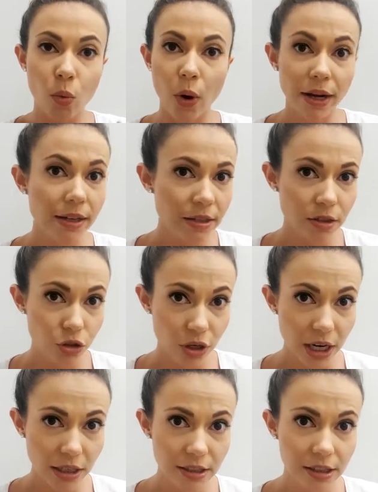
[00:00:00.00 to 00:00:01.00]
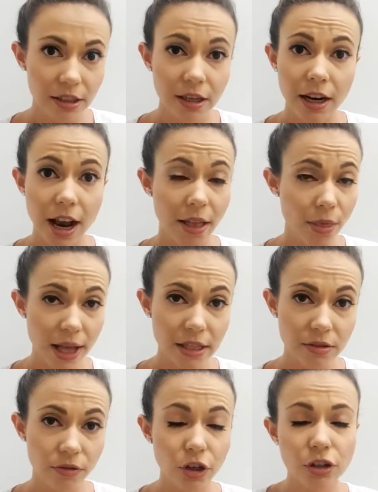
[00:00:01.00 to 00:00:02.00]
one treat, and
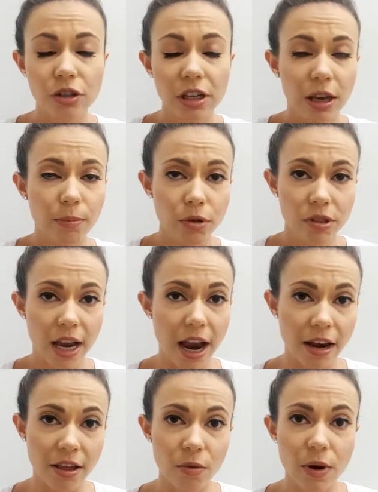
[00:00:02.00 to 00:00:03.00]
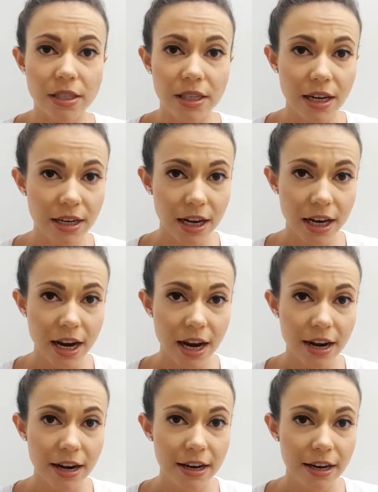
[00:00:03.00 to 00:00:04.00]
that's it for you to keep you sane. Otherwise, eat
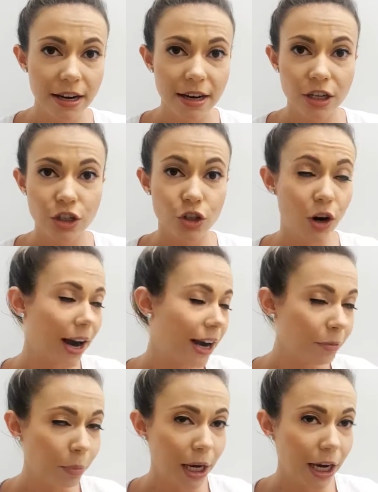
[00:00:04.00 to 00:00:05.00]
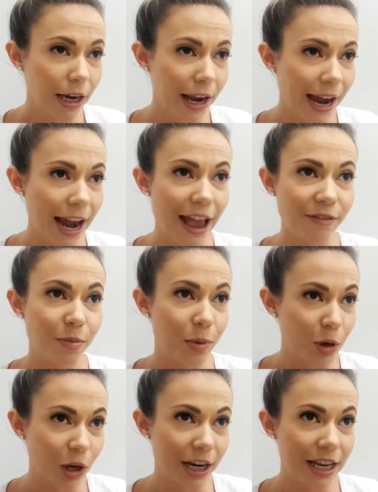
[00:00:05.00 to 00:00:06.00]
clean, train mean, and have a
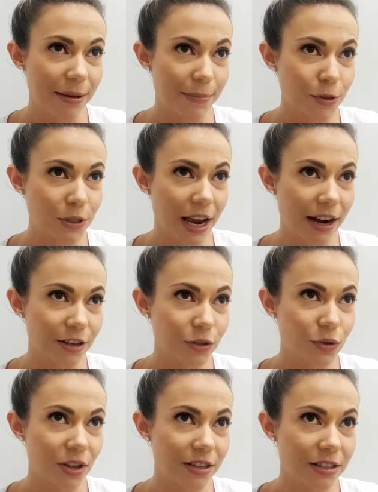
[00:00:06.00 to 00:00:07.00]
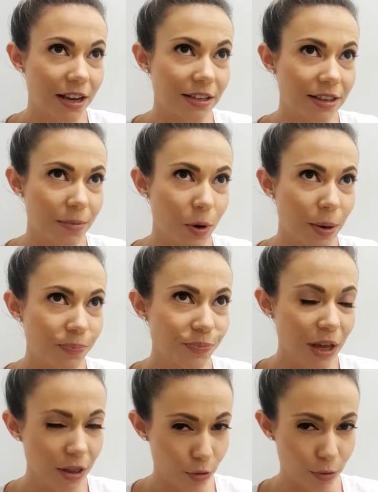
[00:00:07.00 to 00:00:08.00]
burger to keep you sane. I saw that saying somewhere.
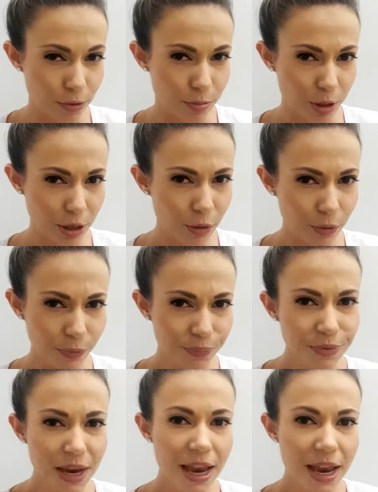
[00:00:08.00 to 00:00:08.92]
I thought it was pretty cool.